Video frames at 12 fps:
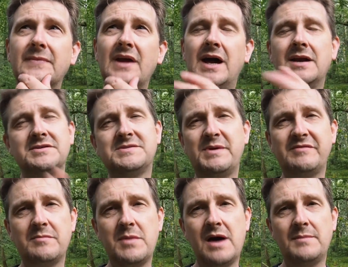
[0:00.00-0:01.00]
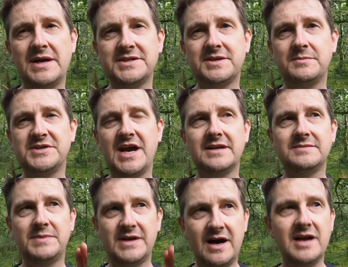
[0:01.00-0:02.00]
know it's a bit of a Marmite subject,
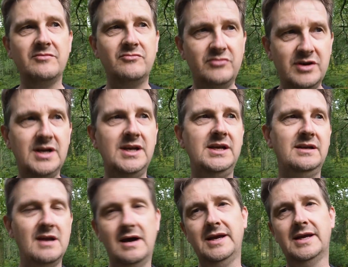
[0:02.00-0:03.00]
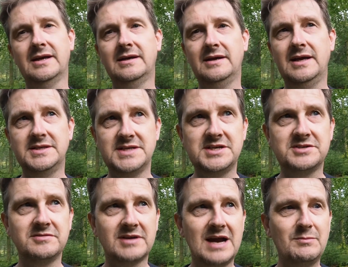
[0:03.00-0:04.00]
but I really like intentional
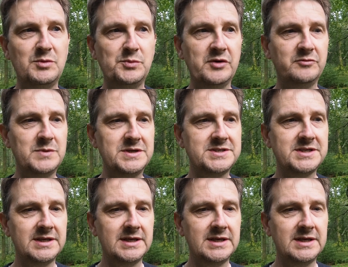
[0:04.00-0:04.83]
camera movement,